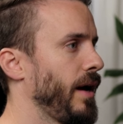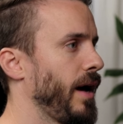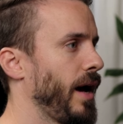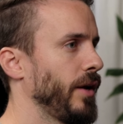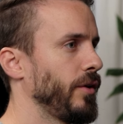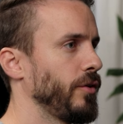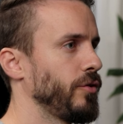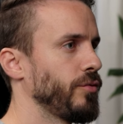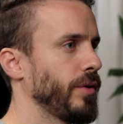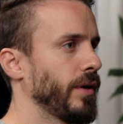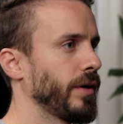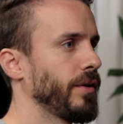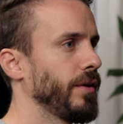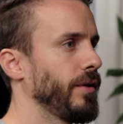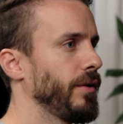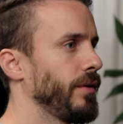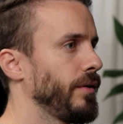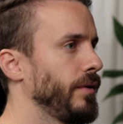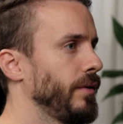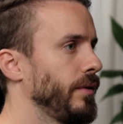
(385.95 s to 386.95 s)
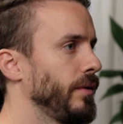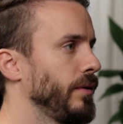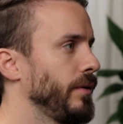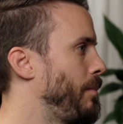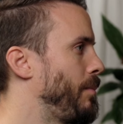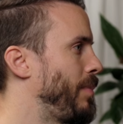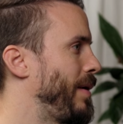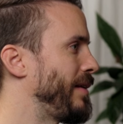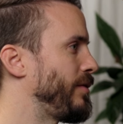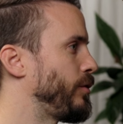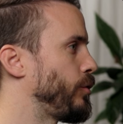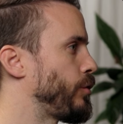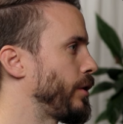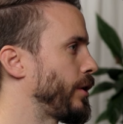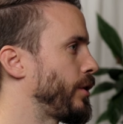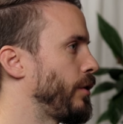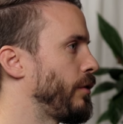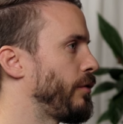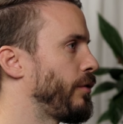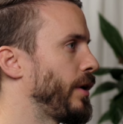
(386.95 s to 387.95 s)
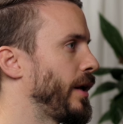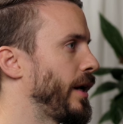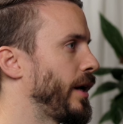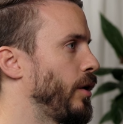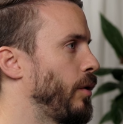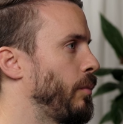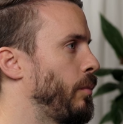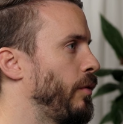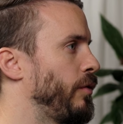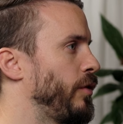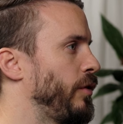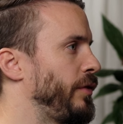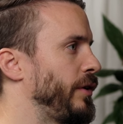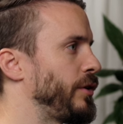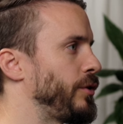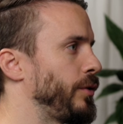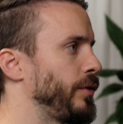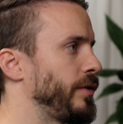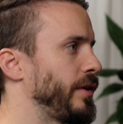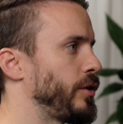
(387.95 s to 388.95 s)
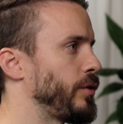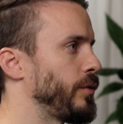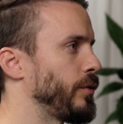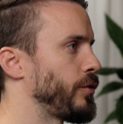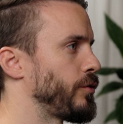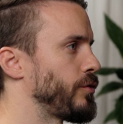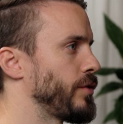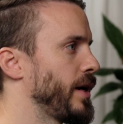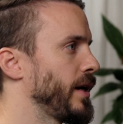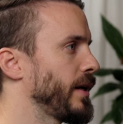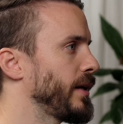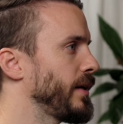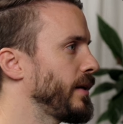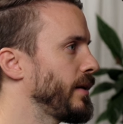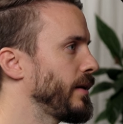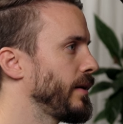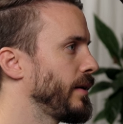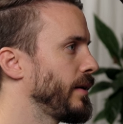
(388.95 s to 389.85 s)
add a tracker, place the tracker overlay above the features that you want to track,